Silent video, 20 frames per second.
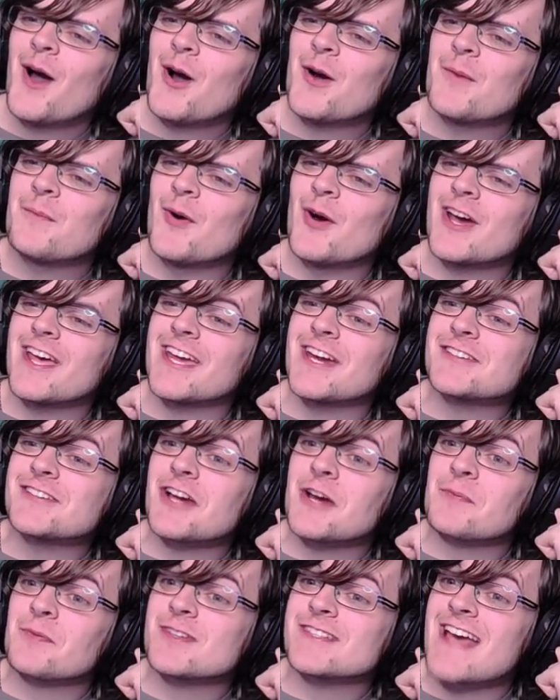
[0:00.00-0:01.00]
Oh boy, here's
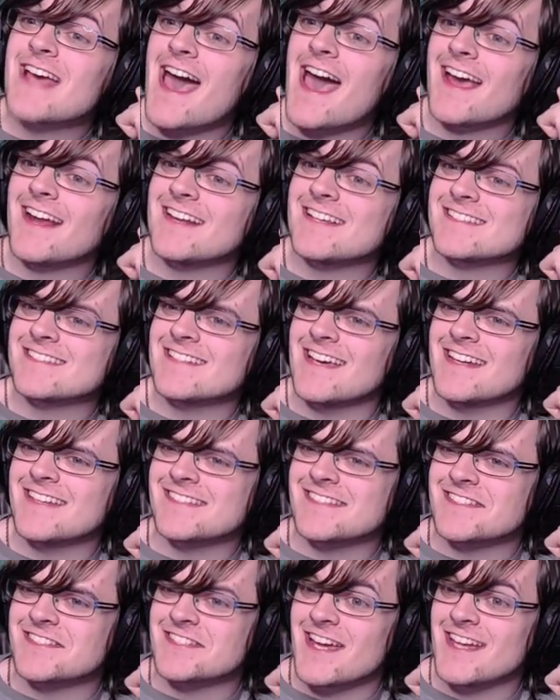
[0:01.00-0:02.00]
our protagonist,
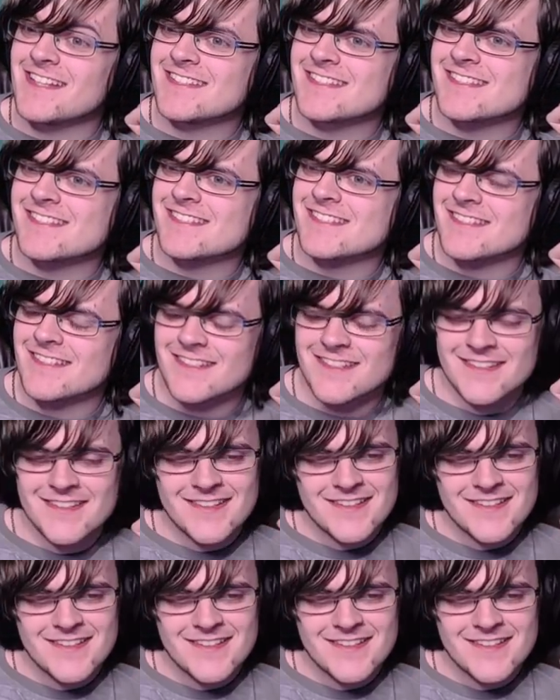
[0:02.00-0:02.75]
ladies and gents.